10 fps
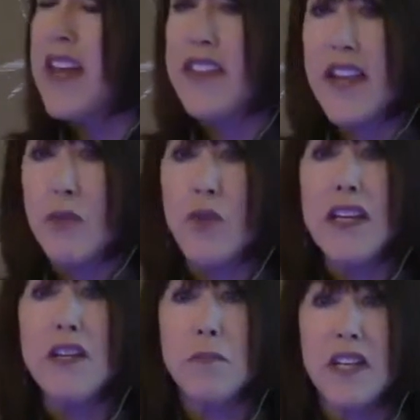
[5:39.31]
then we
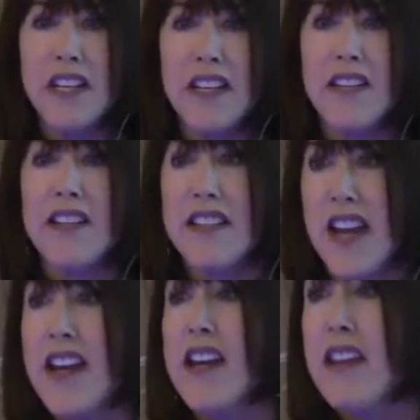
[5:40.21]
could begin
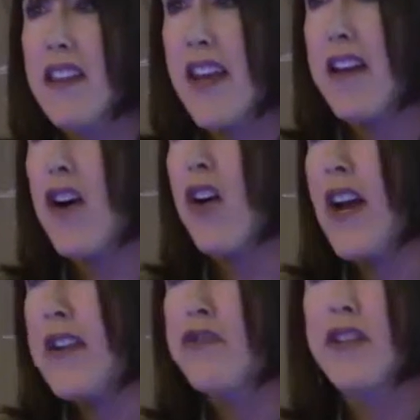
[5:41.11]
saying that our
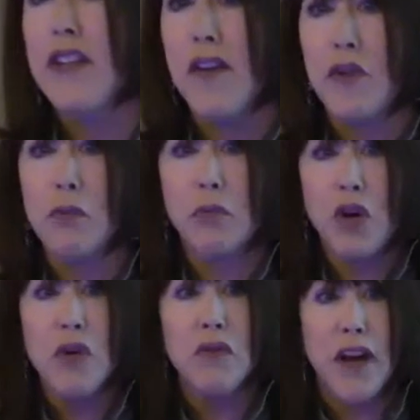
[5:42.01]
entry-level
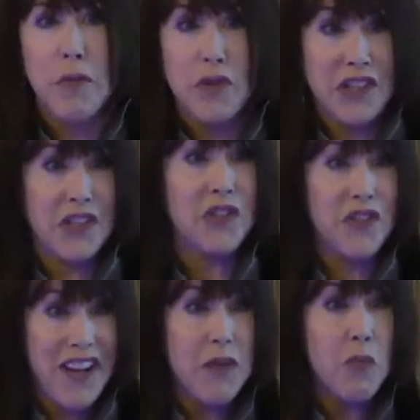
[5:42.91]
program, we could
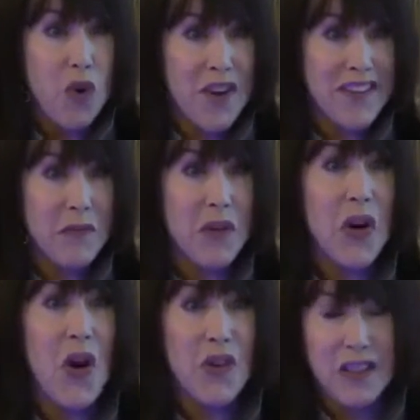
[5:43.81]
create one that we all